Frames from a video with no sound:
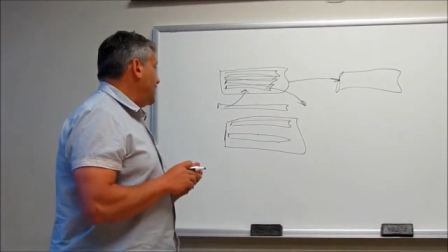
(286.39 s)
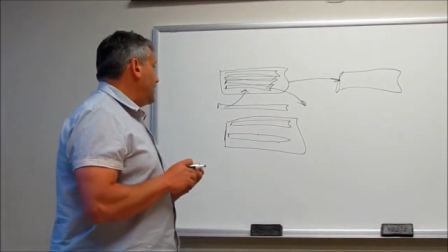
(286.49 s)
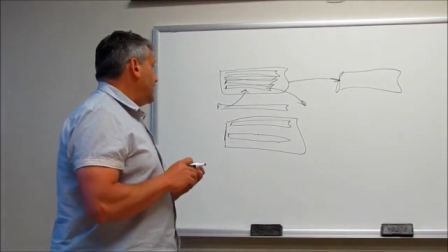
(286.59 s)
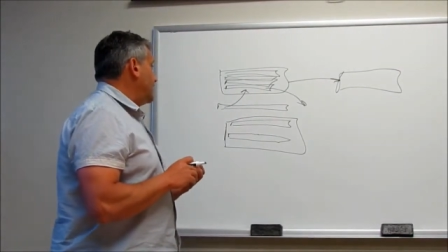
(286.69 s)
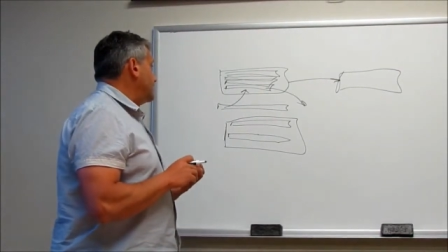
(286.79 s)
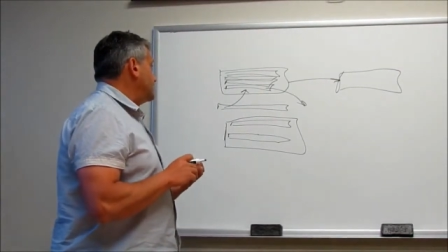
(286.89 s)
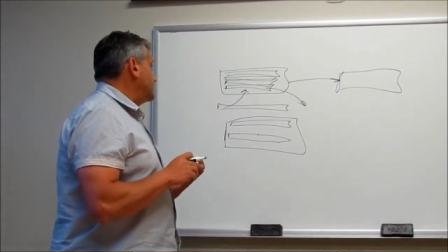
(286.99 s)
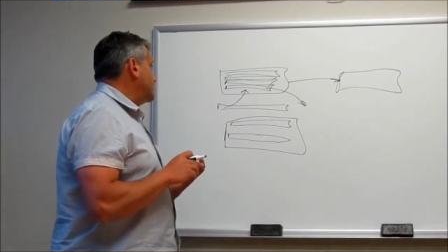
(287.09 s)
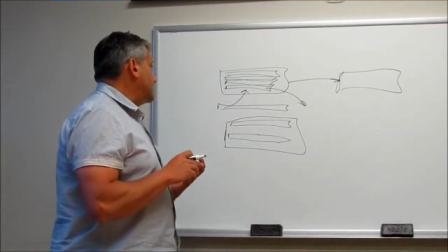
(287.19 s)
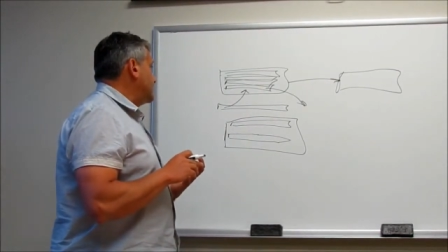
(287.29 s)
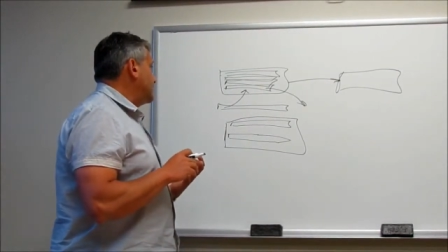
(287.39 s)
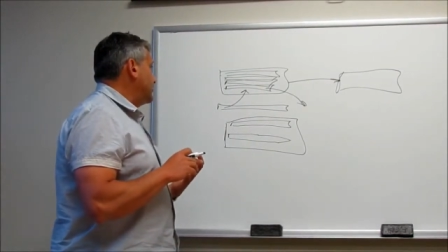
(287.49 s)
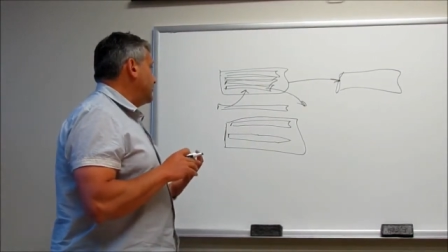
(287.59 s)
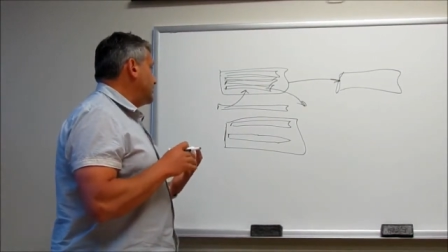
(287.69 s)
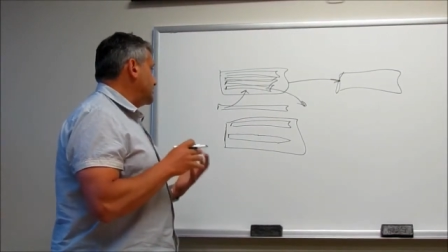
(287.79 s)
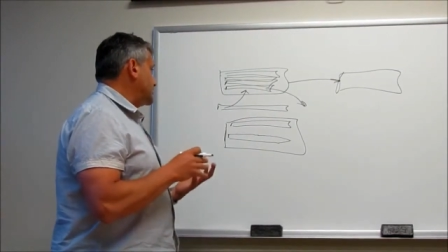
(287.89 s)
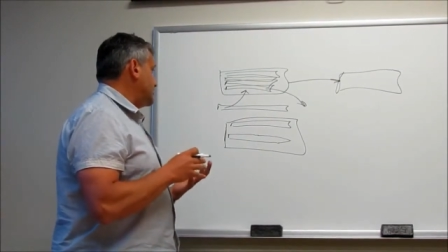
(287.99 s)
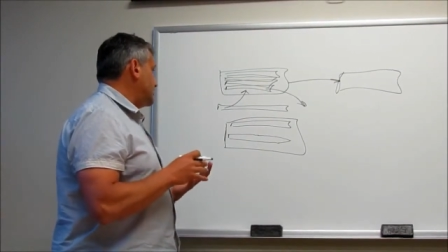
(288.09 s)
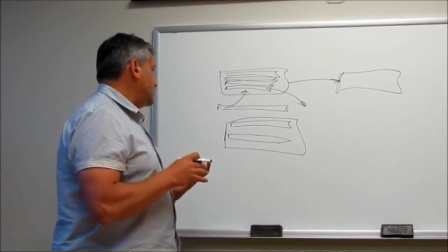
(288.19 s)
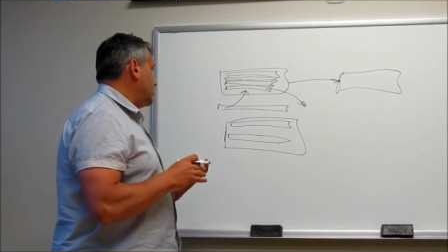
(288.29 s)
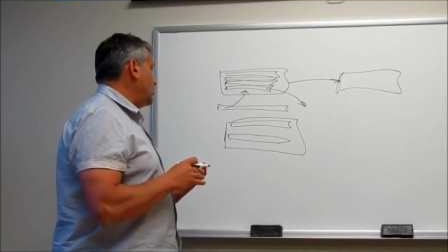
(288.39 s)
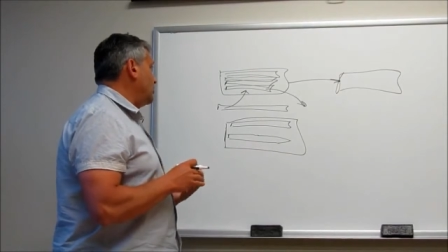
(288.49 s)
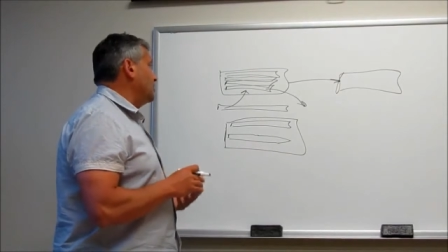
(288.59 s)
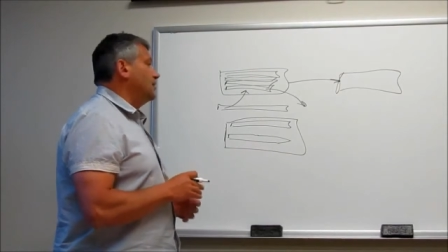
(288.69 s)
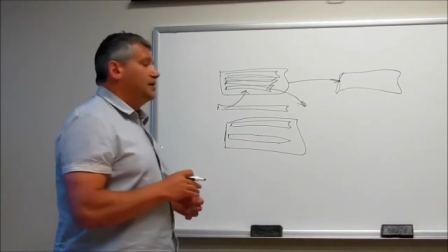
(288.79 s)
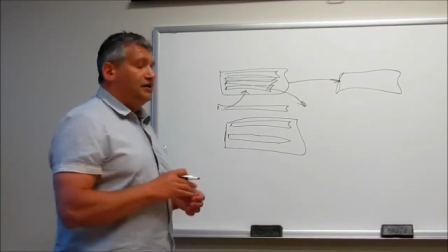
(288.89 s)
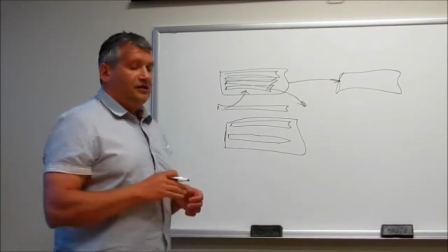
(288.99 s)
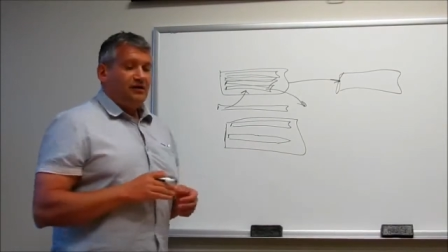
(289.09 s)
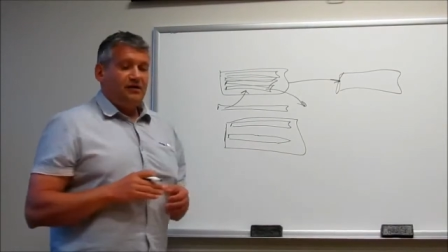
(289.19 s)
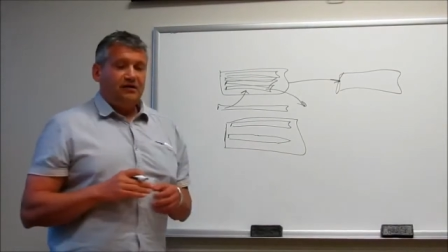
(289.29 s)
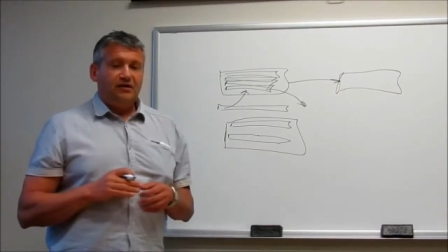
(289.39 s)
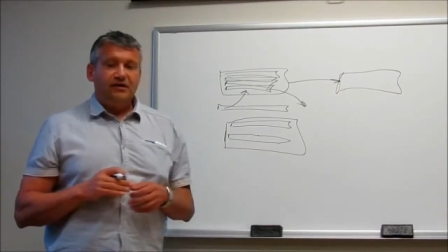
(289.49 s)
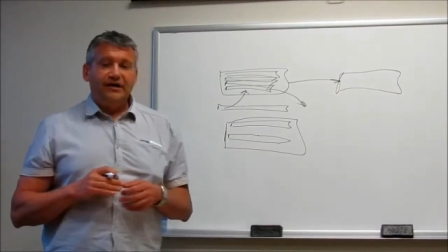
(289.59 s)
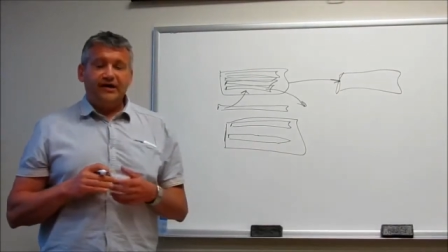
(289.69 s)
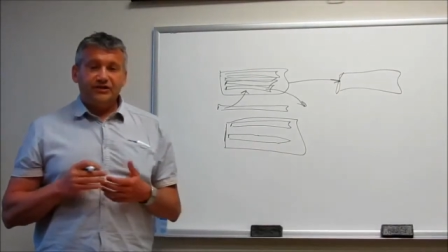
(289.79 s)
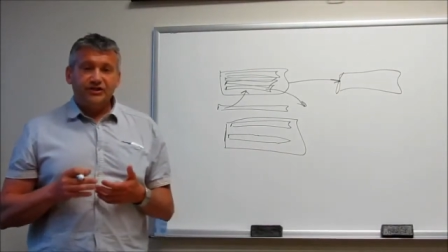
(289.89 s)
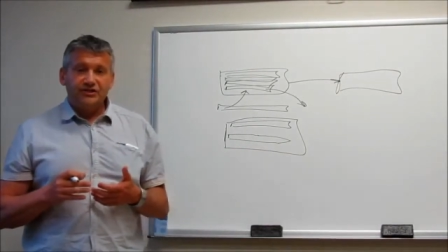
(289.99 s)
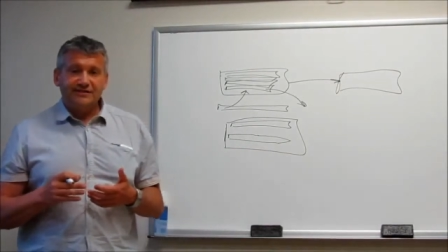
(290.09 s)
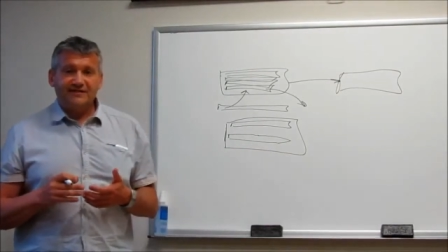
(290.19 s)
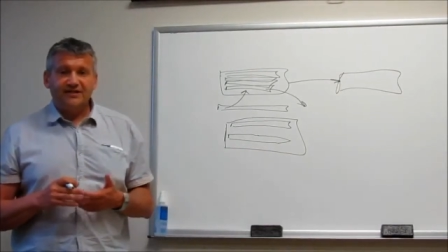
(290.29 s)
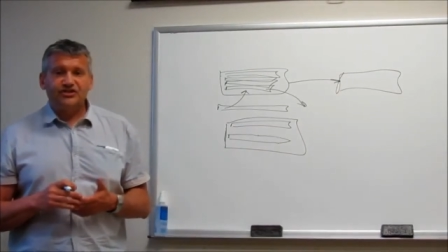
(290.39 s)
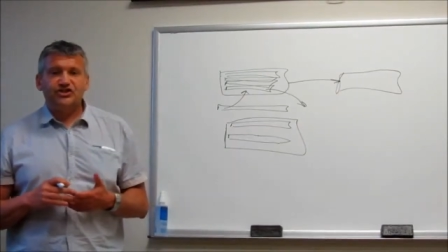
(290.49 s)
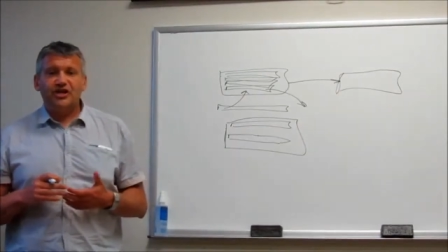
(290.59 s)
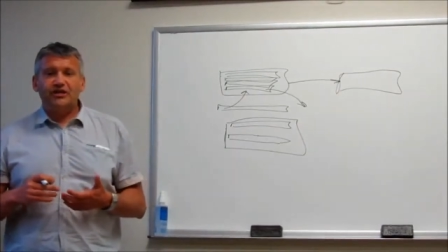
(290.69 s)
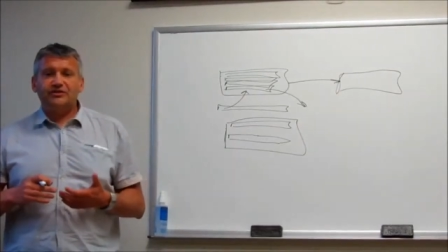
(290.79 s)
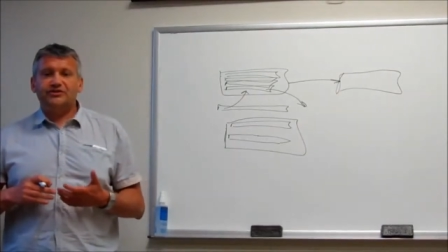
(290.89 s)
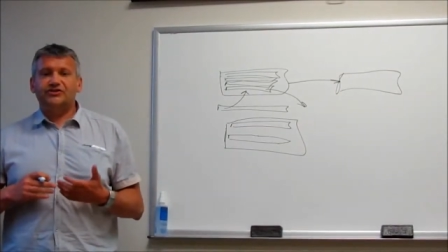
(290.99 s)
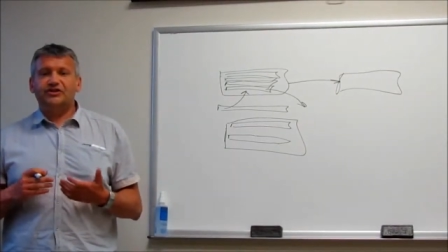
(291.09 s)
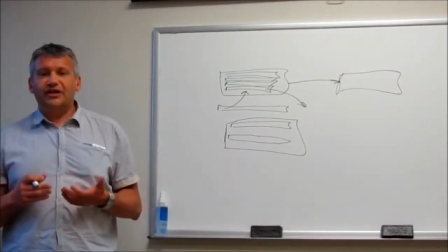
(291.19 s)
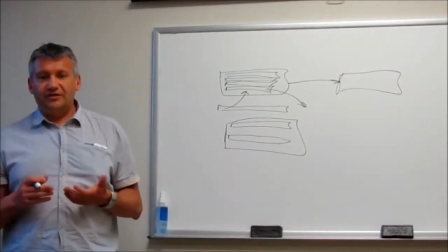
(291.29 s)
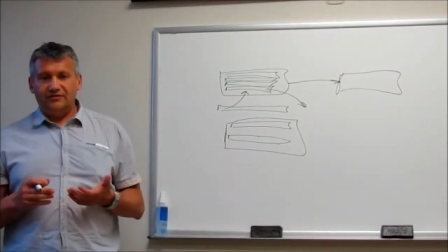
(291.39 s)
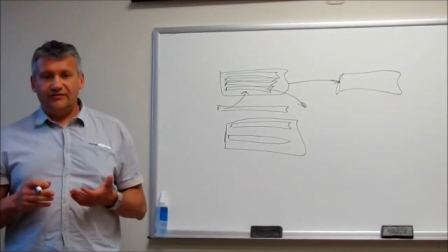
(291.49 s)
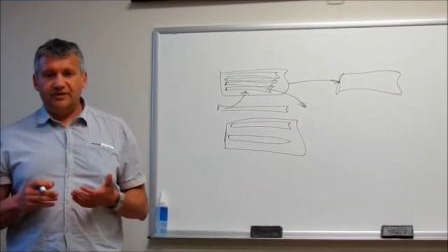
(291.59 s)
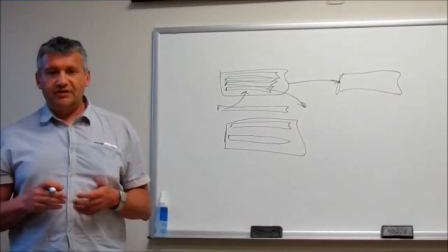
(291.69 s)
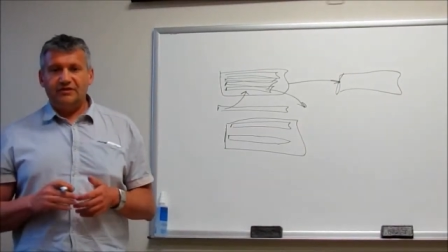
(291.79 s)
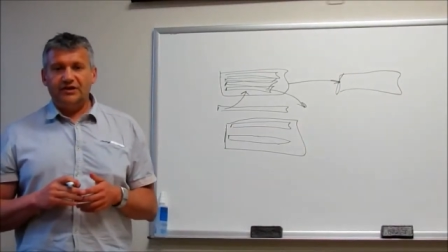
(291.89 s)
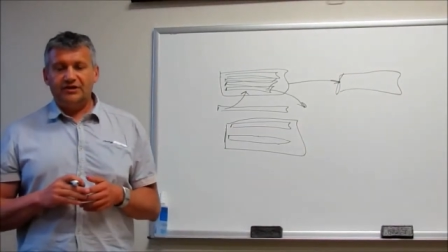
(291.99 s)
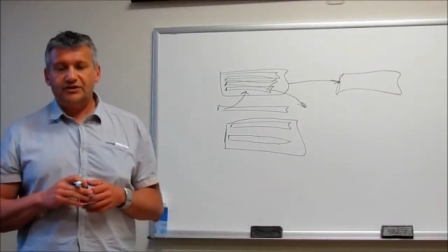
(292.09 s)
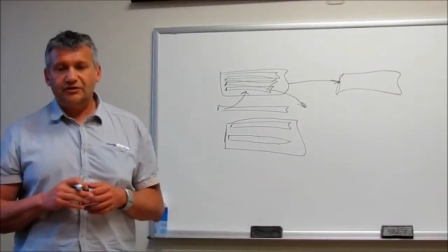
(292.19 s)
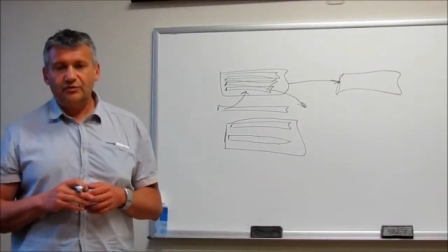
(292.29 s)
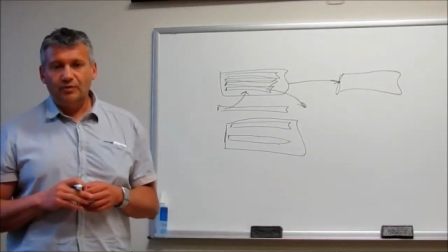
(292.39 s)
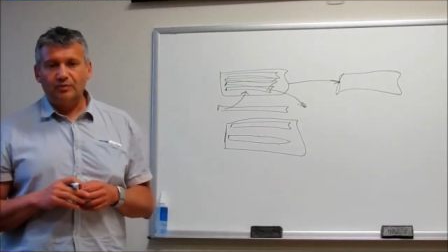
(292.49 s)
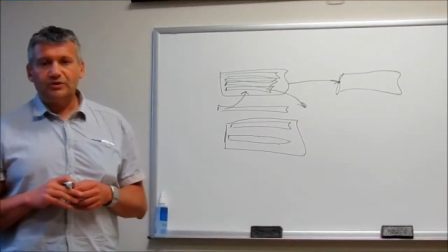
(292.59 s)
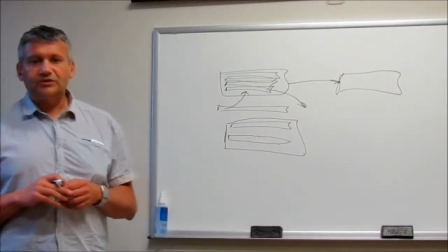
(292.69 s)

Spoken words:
And these are all actions that change state of the collection. We were